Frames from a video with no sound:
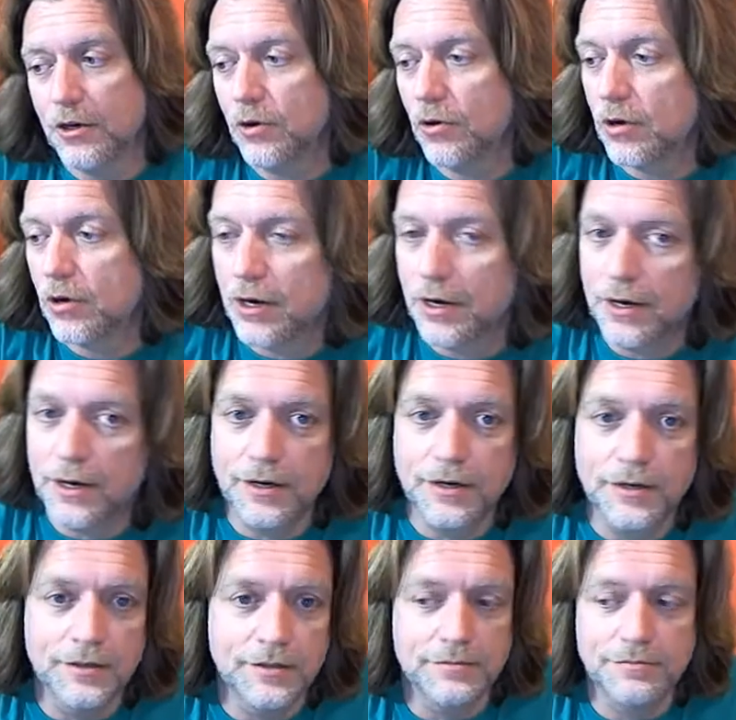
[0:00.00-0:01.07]

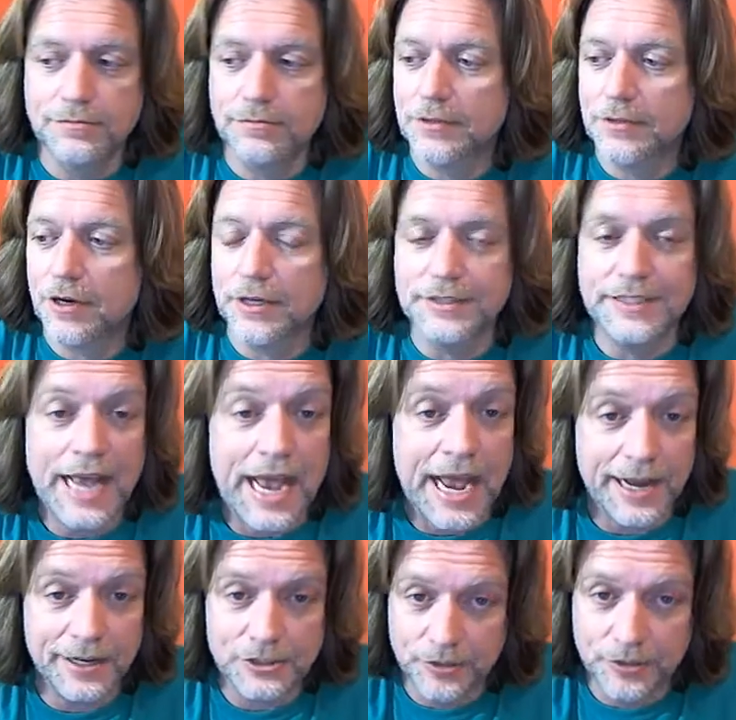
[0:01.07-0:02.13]
or on
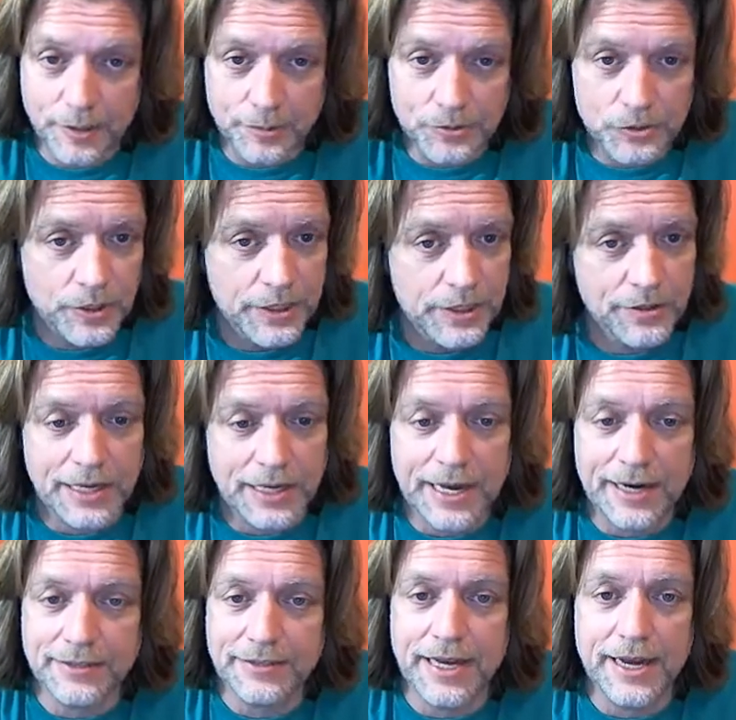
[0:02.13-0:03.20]
tag strips, we do a
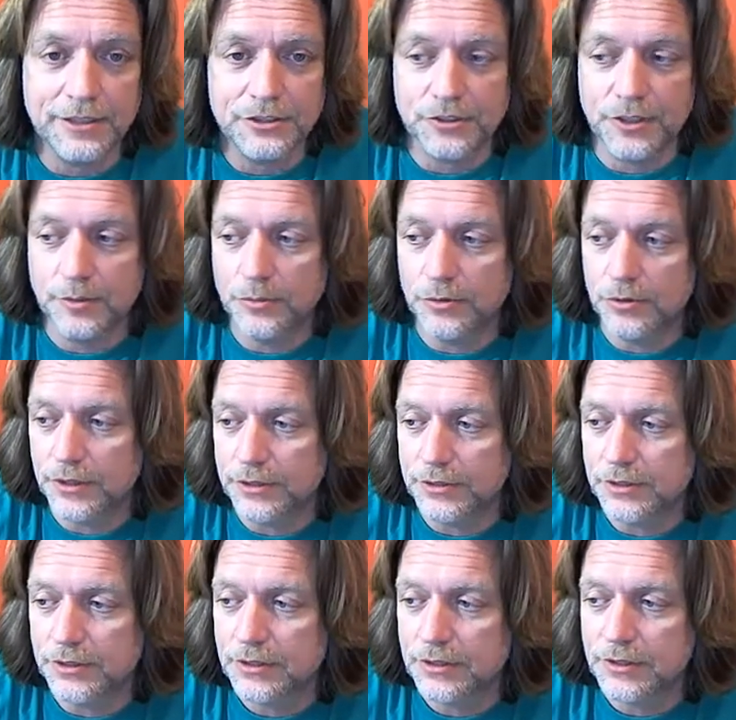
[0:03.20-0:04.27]
lot of tag strip
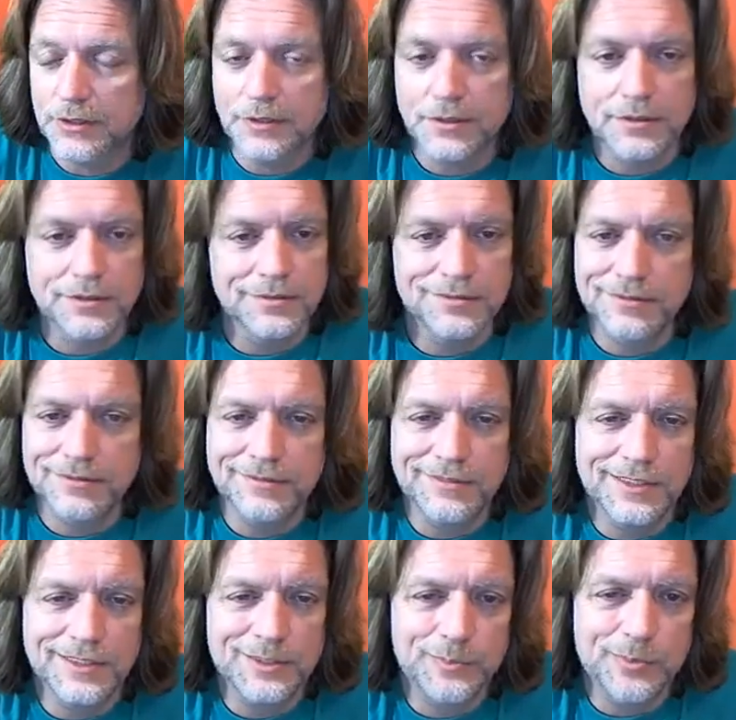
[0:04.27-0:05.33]
boards.
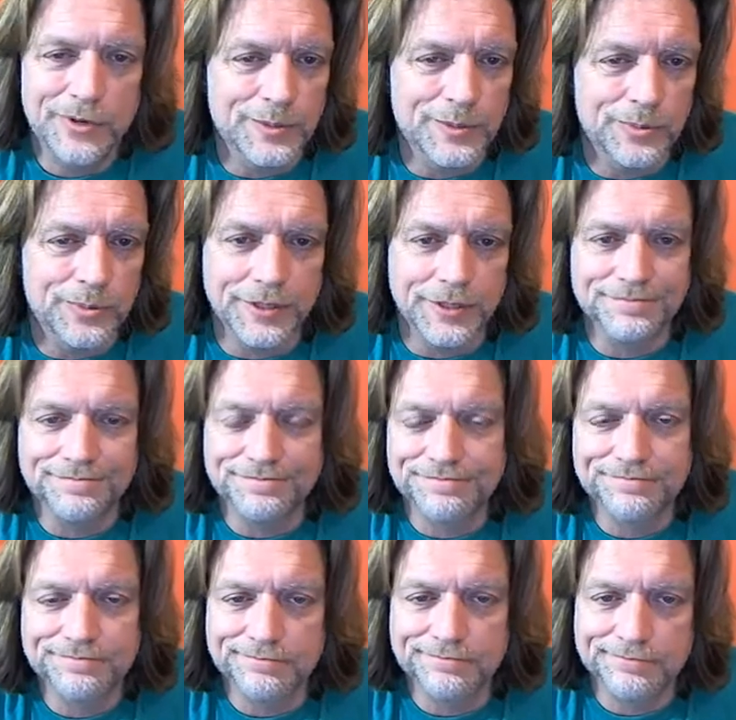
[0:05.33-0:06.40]
That's point to point.
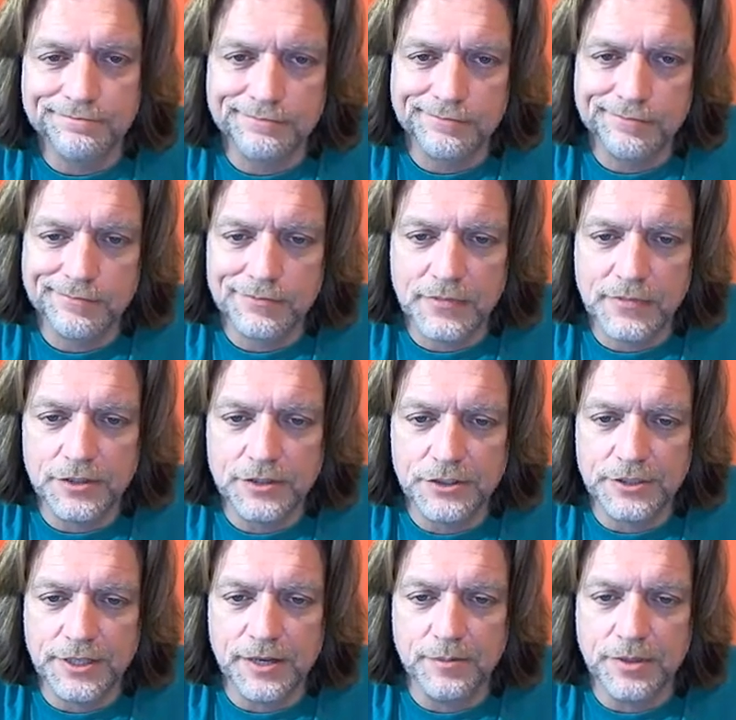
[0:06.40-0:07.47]
It's the
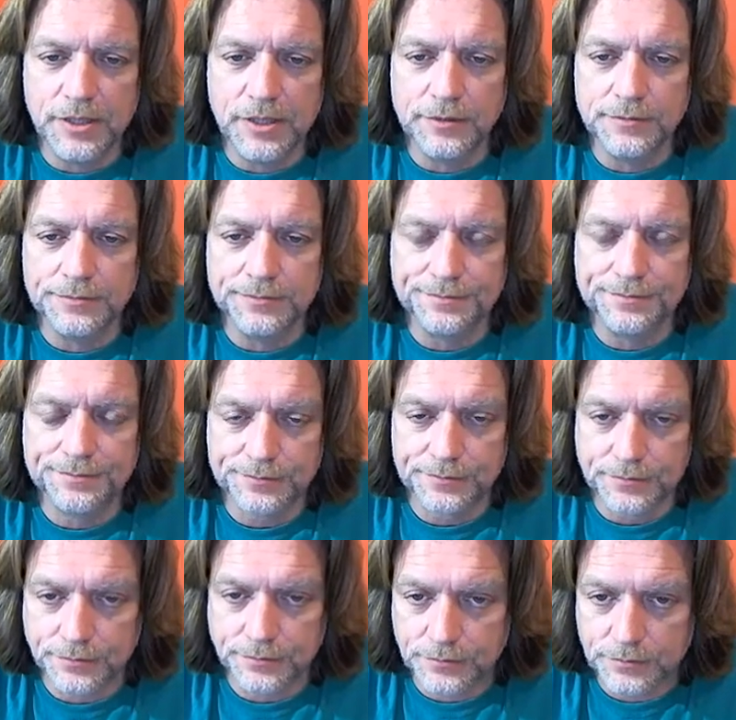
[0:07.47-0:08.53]
same thing.
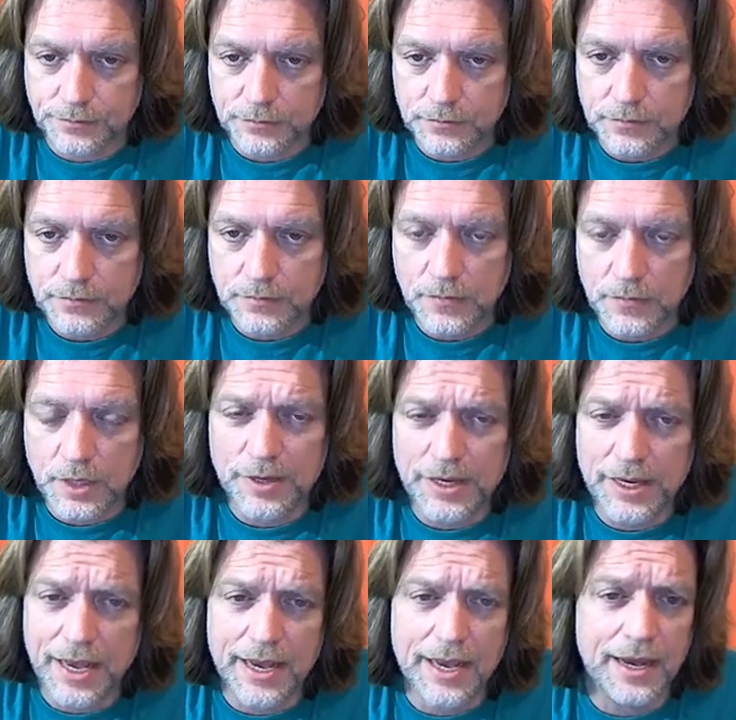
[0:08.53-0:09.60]
But
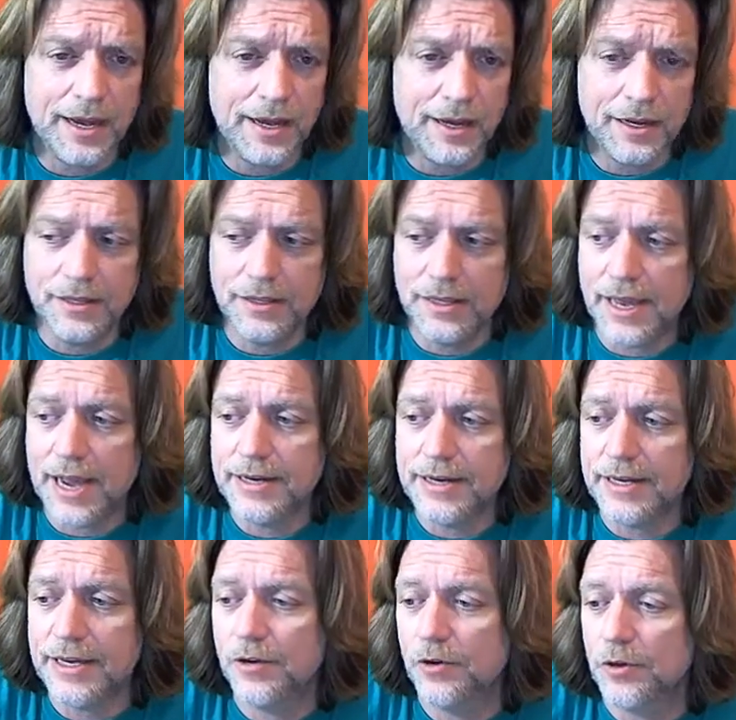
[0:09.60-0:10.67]
yeah, I, the
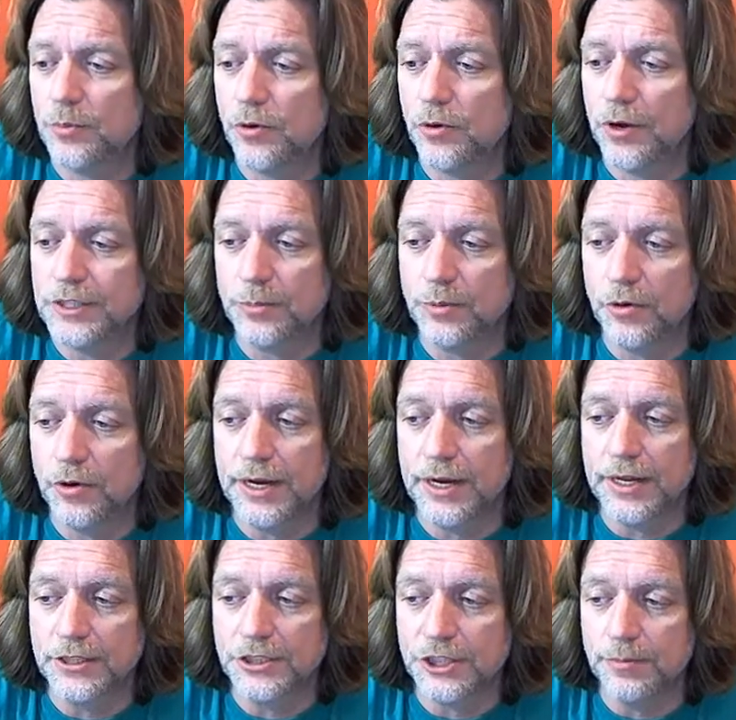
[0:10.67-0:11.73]
idea with point to point
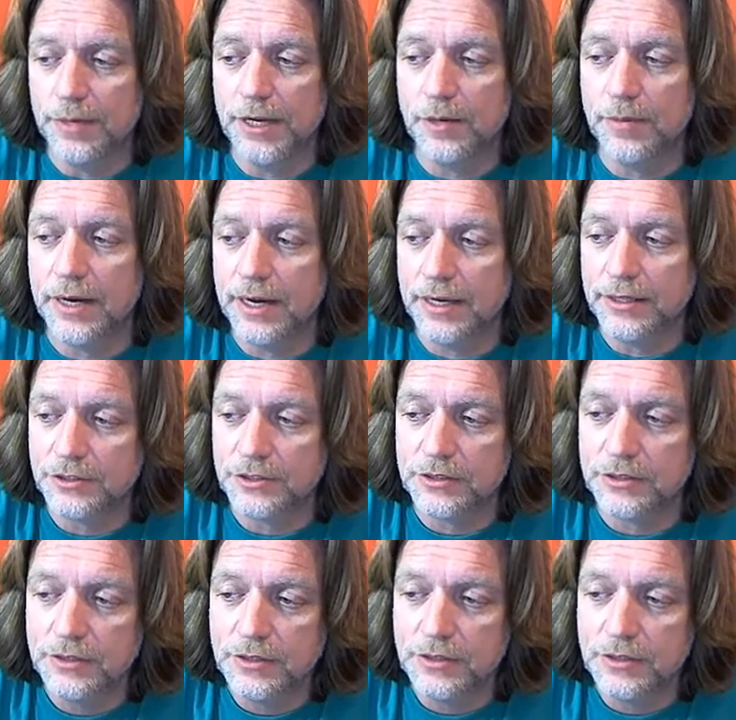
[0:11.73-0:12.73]
is you minimize,